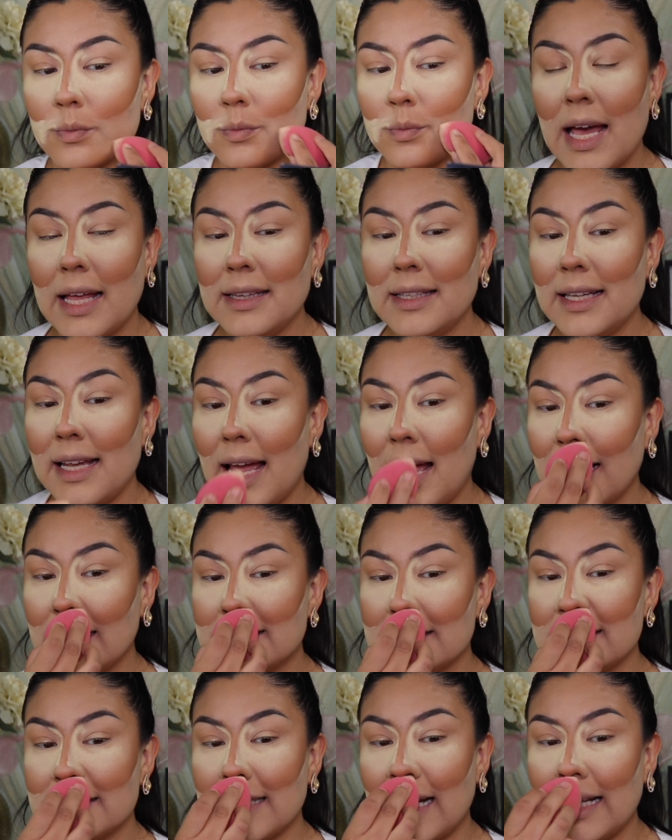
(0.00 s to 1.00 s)
And the
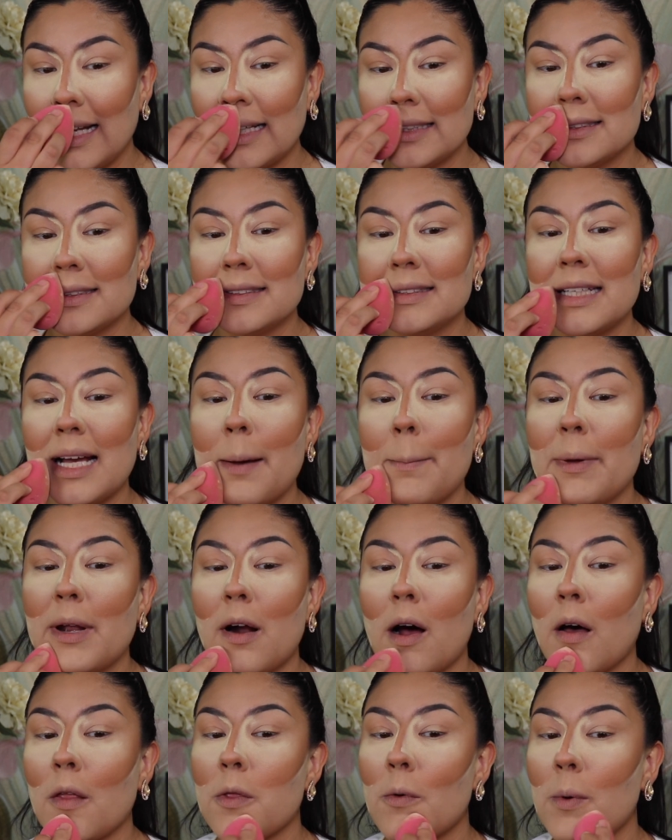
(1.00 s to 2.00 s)
X's, I like to dab it
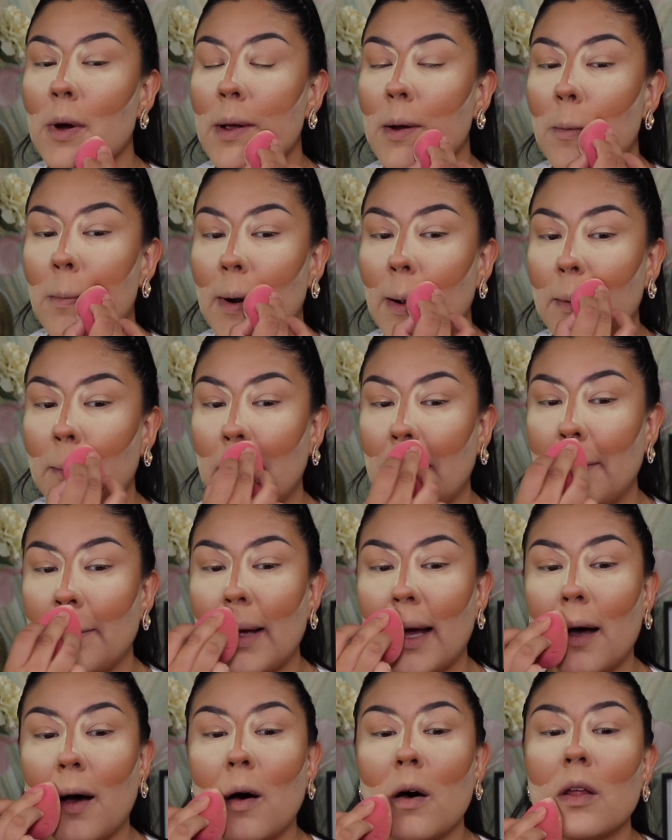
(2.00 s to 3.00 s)
all the way around my
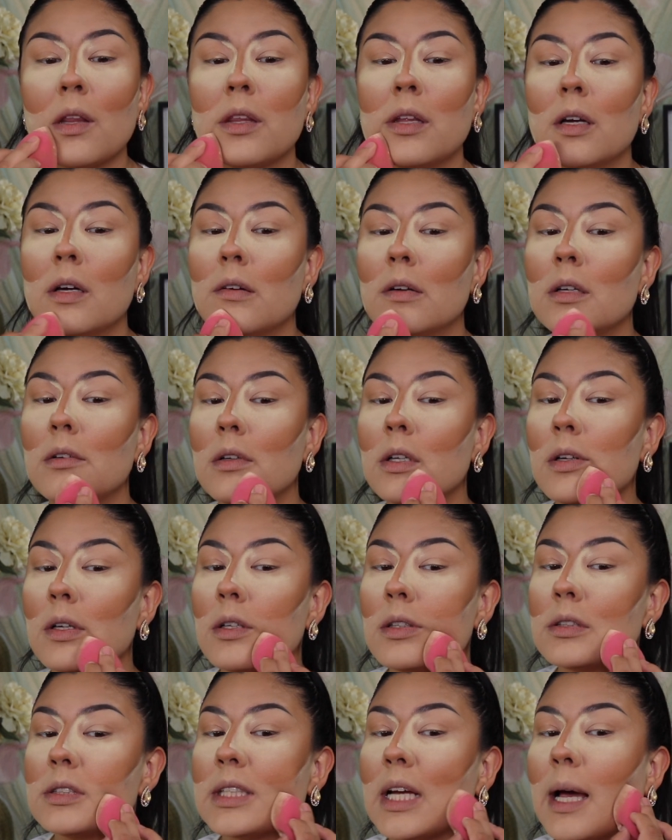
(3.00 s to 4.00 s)
mouth,
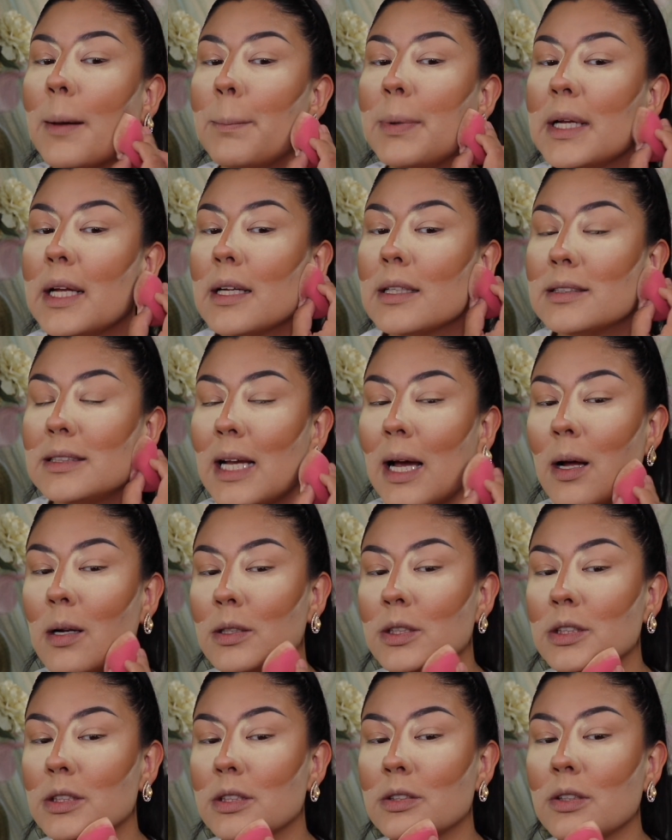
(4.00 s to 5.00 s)
tapping it
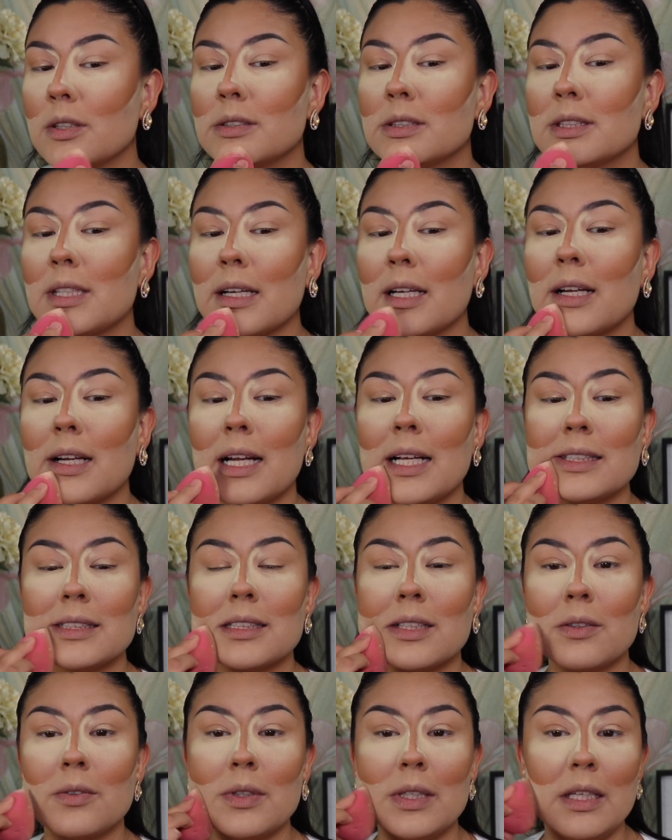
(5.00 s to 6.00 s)
down just so it's like a
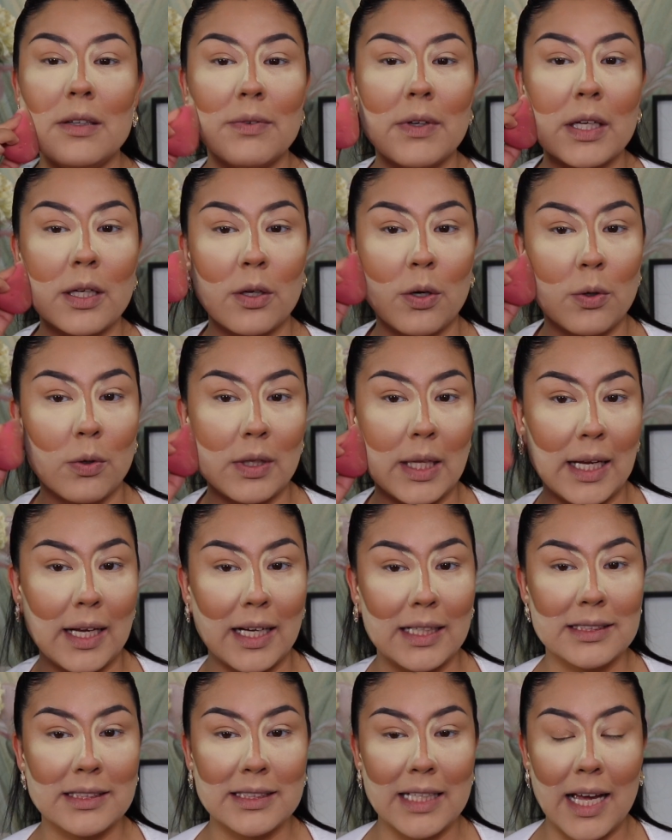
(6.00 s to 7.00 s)
nice little even coat. Like
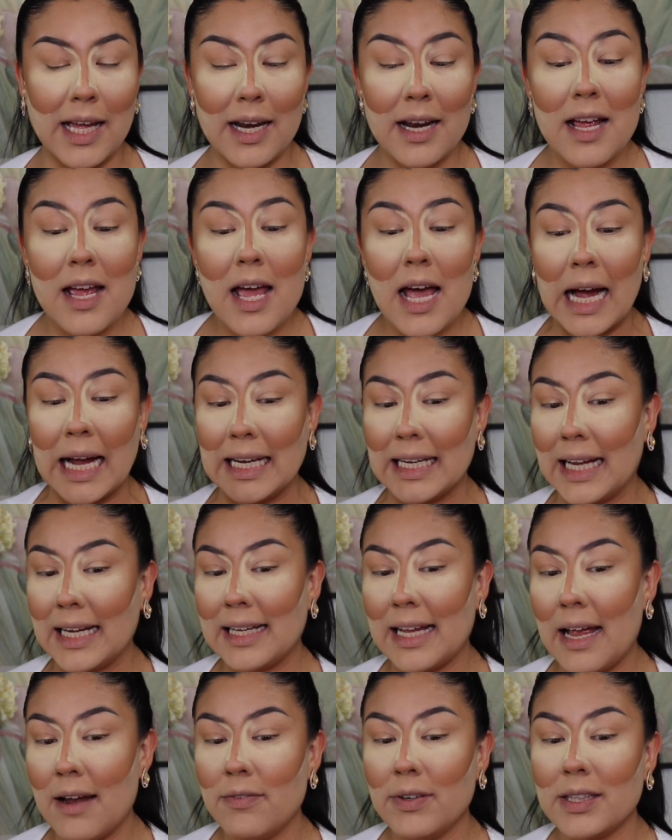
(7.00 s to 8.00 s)
I said, I
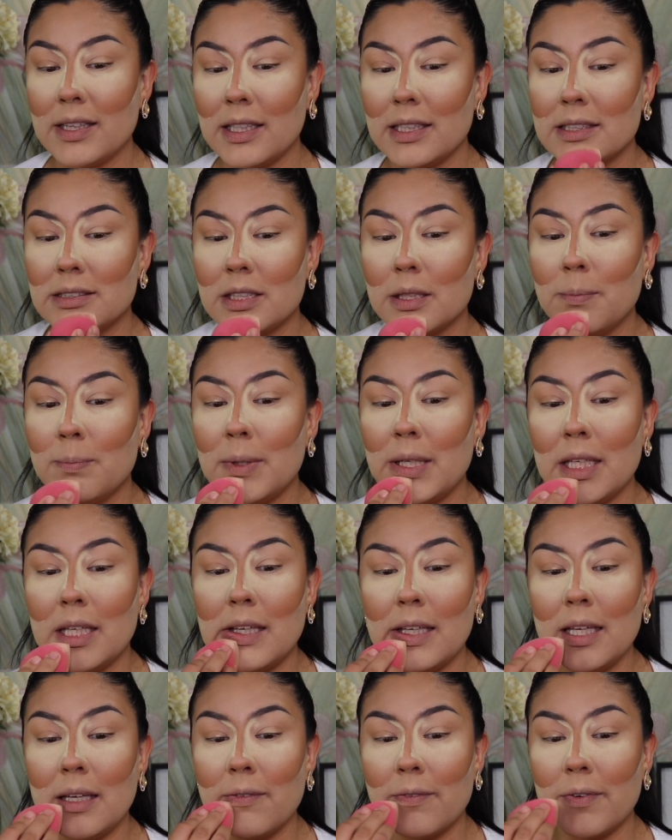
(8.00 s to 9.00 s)
like everything to be
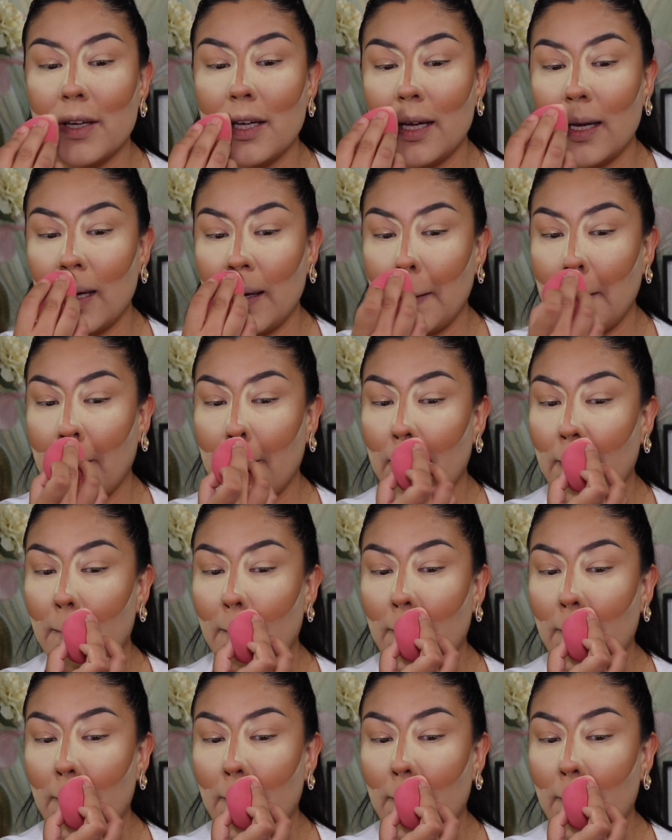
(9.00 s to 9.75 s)
even.